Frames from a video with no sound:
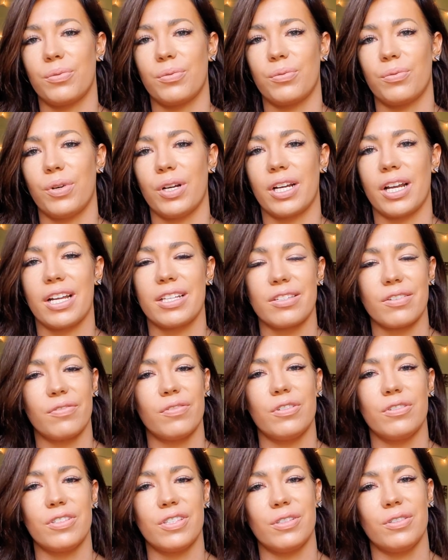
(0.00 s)
what kinds of
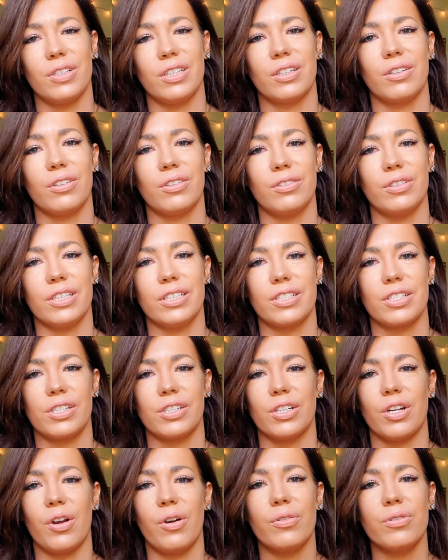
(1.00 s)
foods you include into
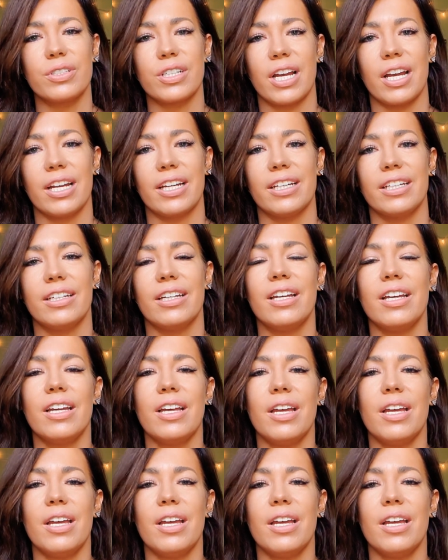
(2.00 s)
your own diet.